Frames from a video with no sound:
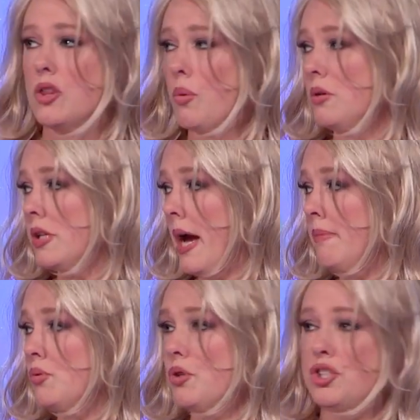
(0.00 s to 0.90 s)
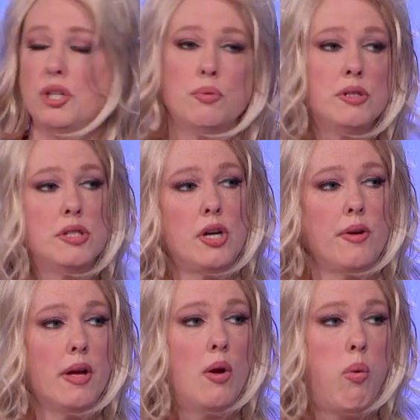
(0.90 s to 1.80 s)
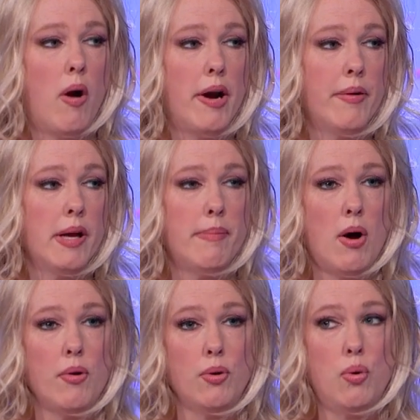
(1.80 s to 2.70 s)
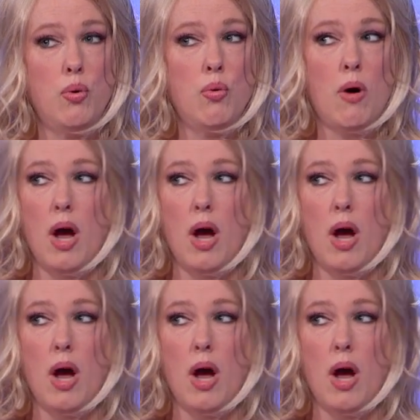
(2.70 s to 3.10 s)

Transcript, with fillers: There were times where she would start inquiring about who